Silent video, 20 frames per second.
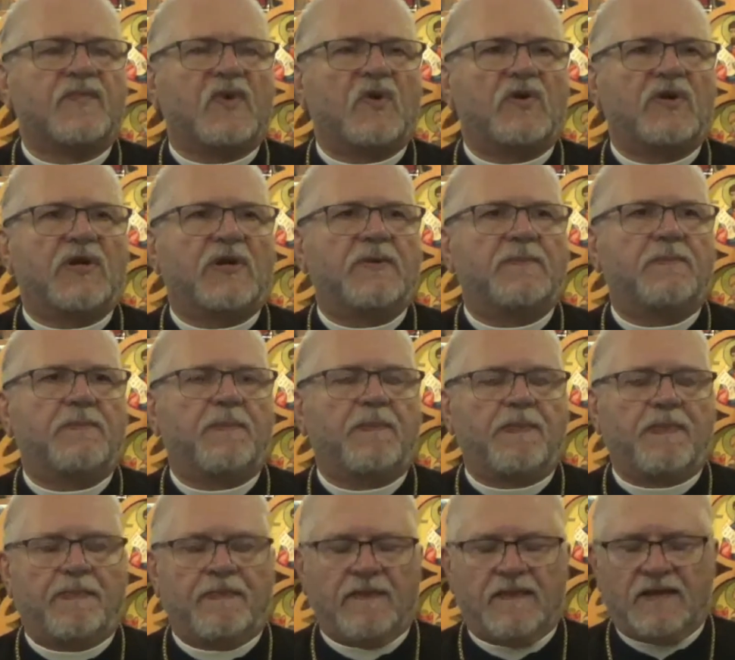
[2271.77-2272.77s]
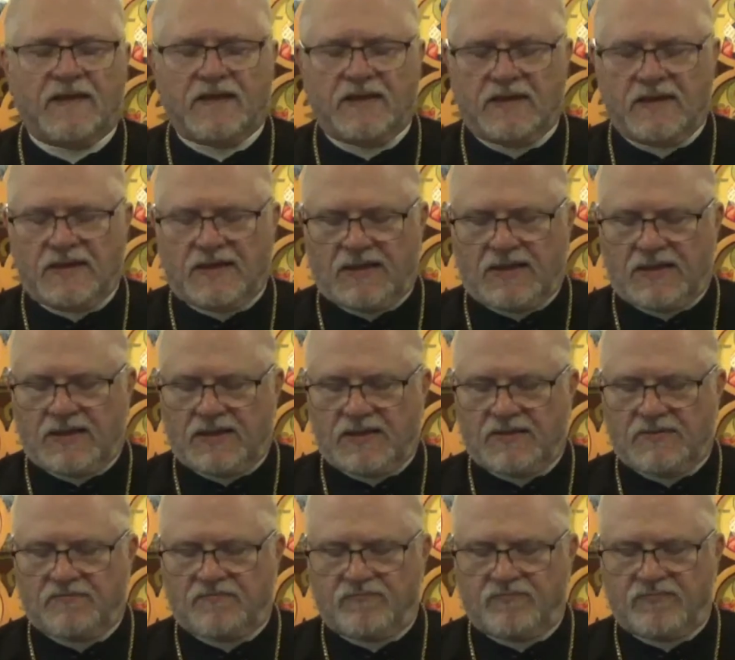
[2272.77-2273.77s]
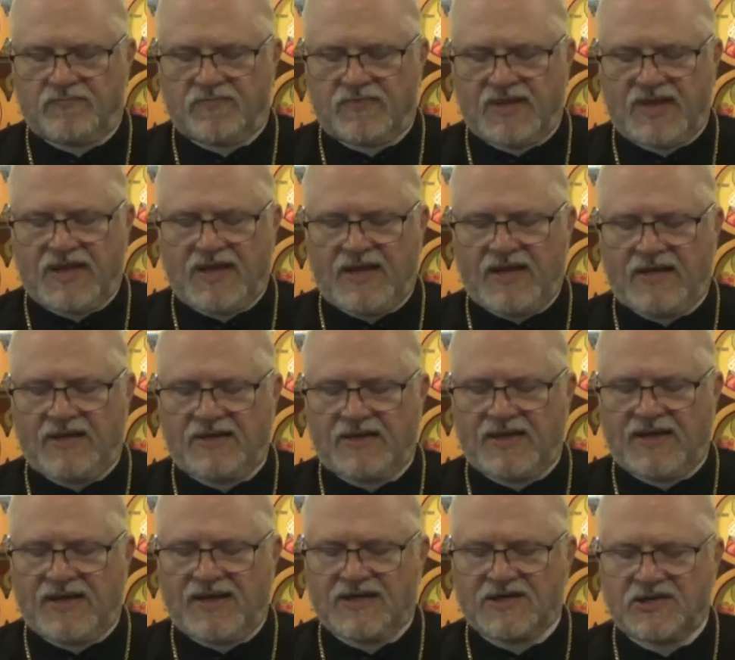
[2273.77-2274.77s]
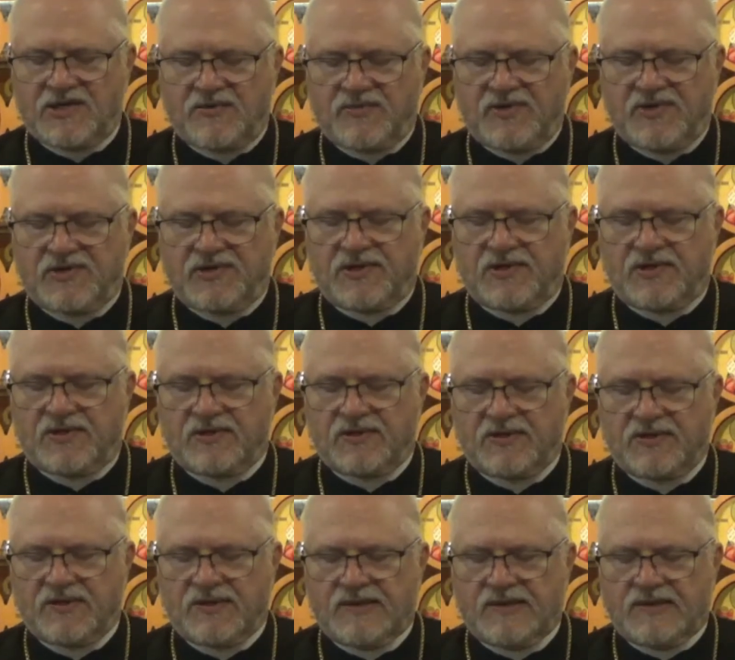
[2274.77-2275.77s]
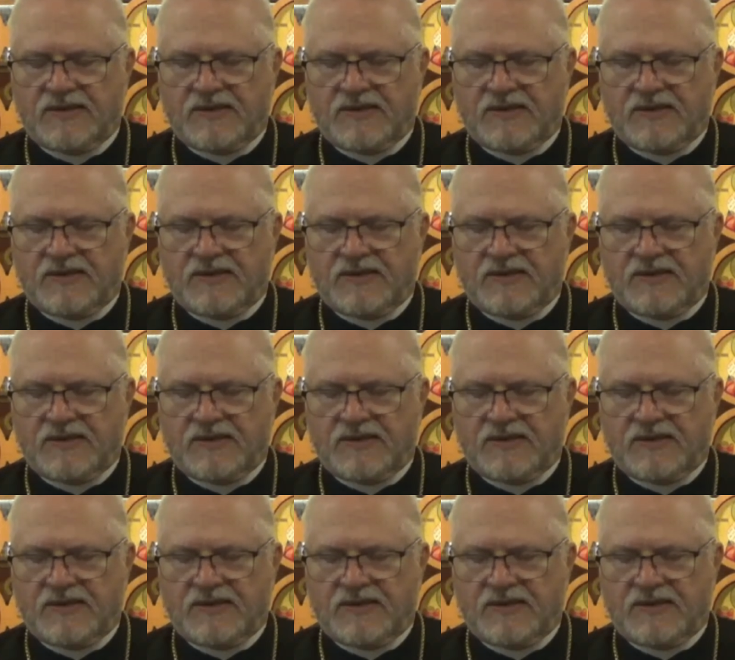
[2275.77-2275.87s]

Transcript: Okay? Um, and as a result,